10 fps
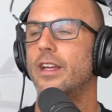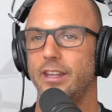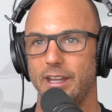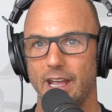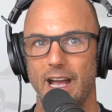
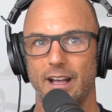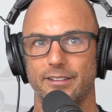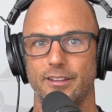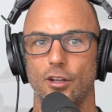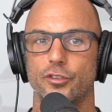
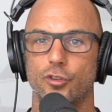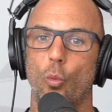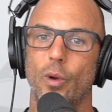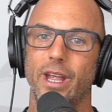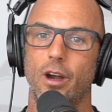Yes, you know, so
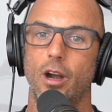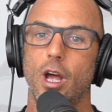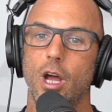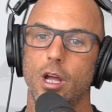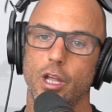and we're that,
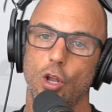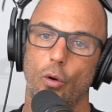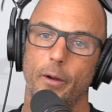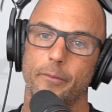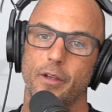you know
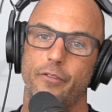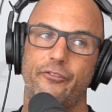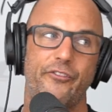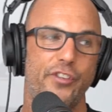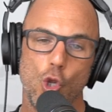
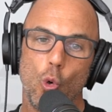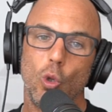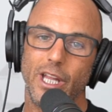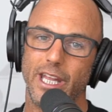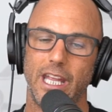
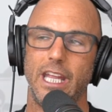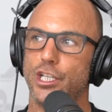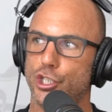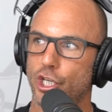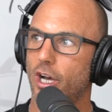fueling
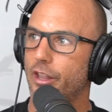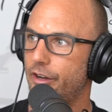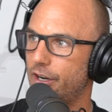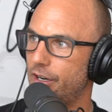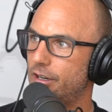each
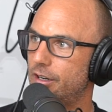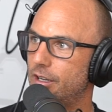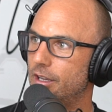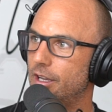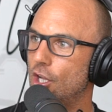other. Yeah.
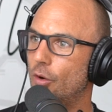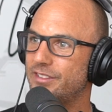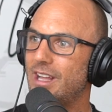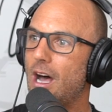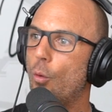You know, it's
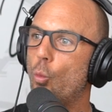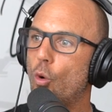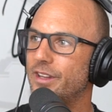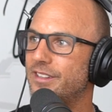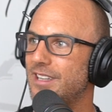not
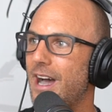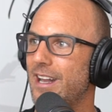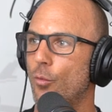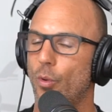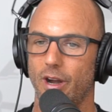one
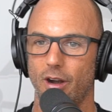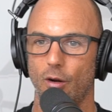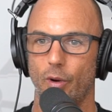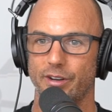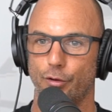sided. We're
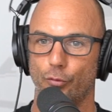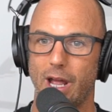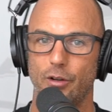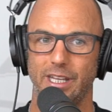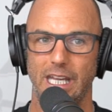we're
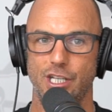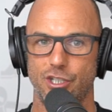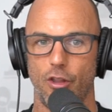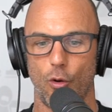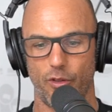surrounding each
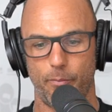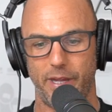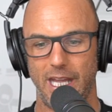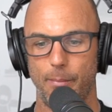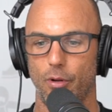other with
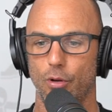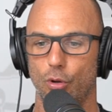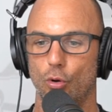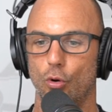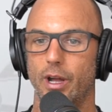people
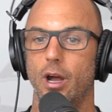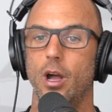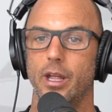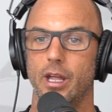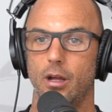who,
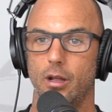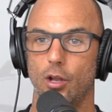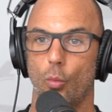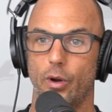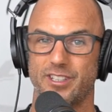you
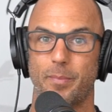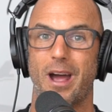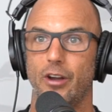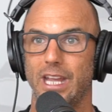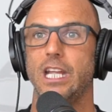know, we're
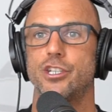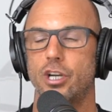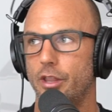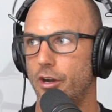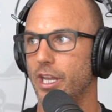inspiring each
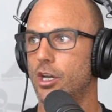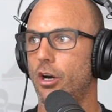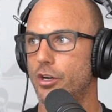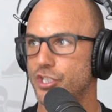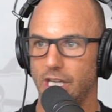other,
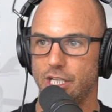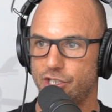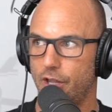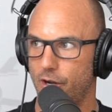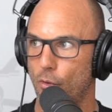encouraging each
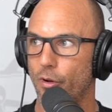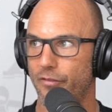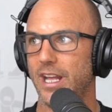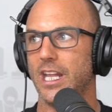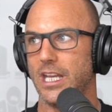other,
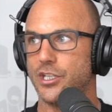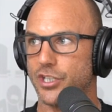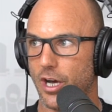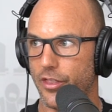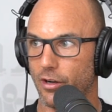motivating each
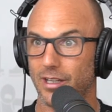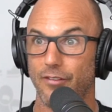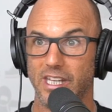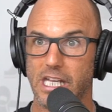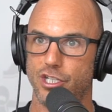other,
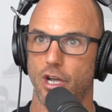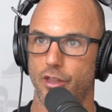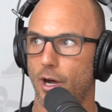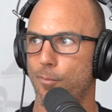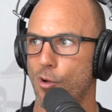lifting each
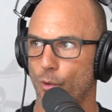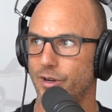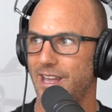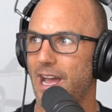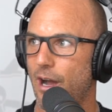other up when we're
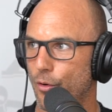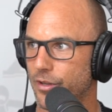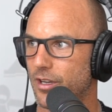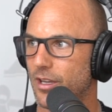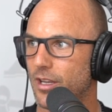down.
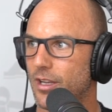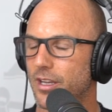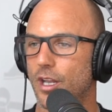You